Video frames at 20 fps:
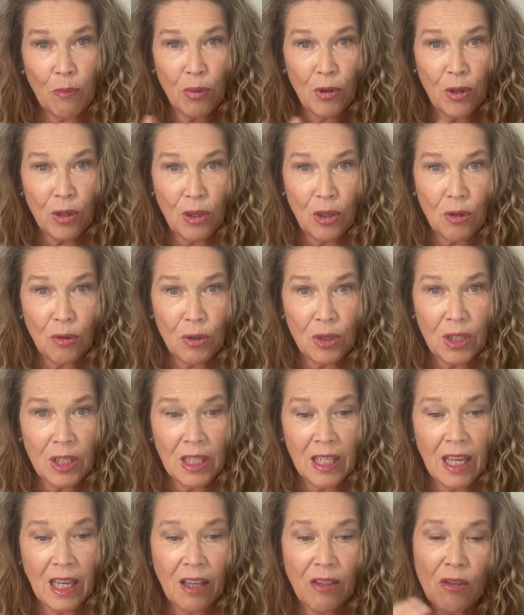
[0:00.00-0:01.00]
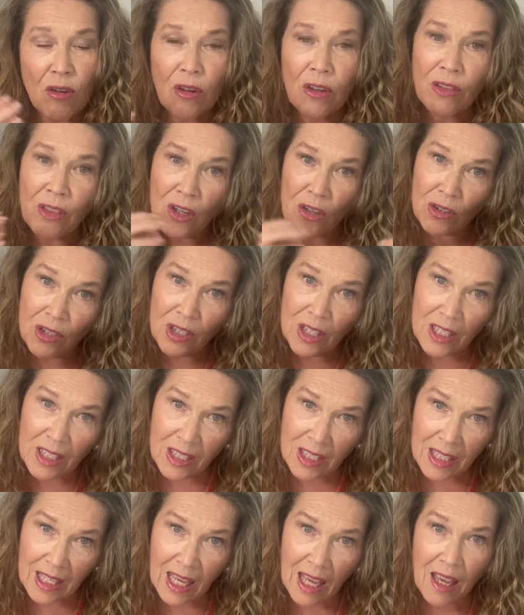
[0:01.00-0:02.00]
put those together, and there's a
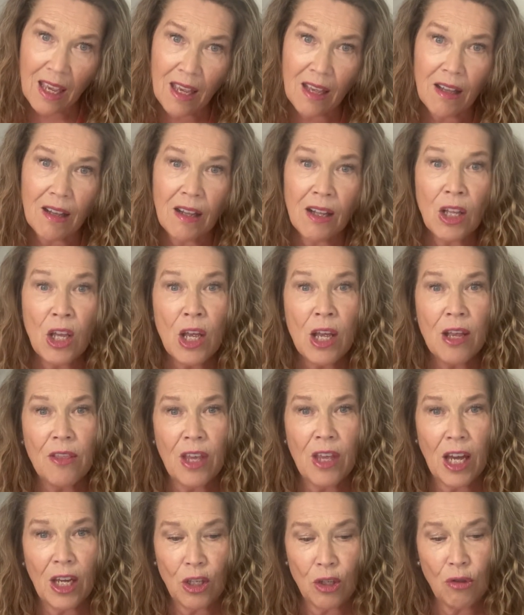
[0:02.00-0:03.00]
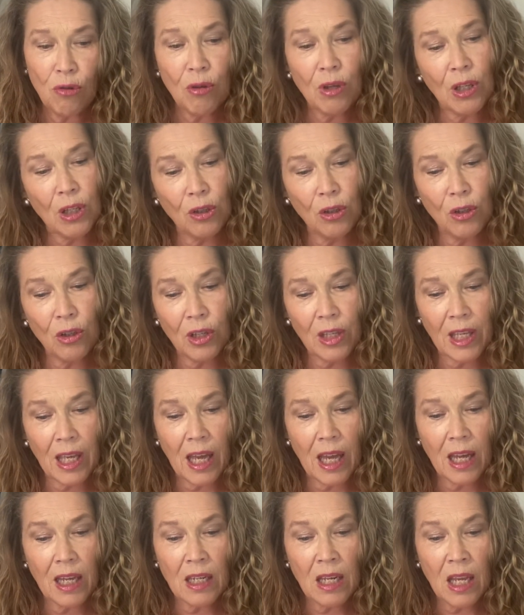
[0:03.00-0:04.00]
scale that you can look at.